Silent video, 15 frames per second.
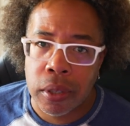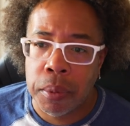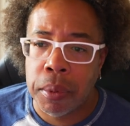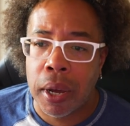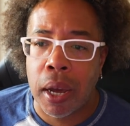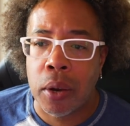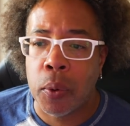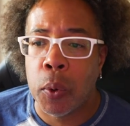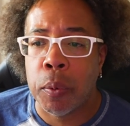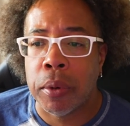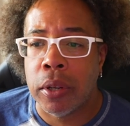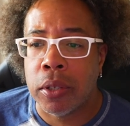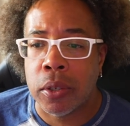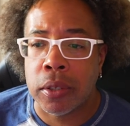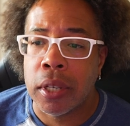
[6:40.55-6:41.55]
And
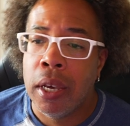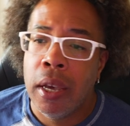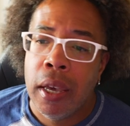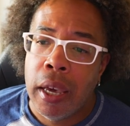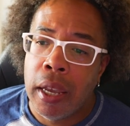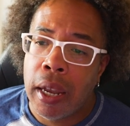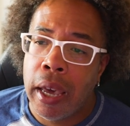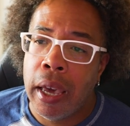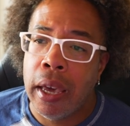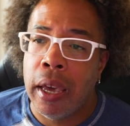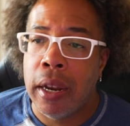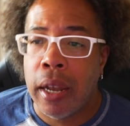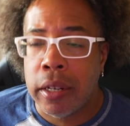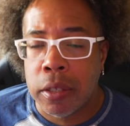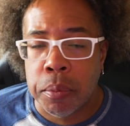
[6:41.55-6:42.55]

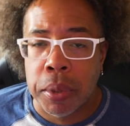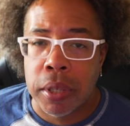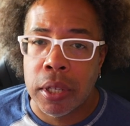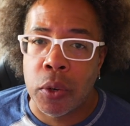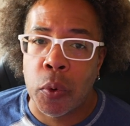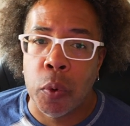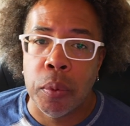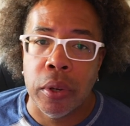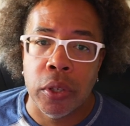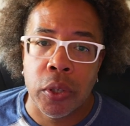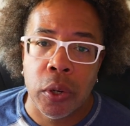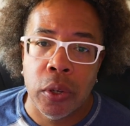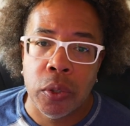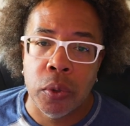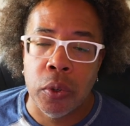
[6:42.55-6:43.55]
not just because I grew up in a
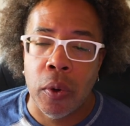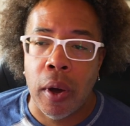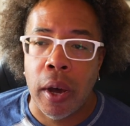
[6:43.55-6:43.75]
church, you know,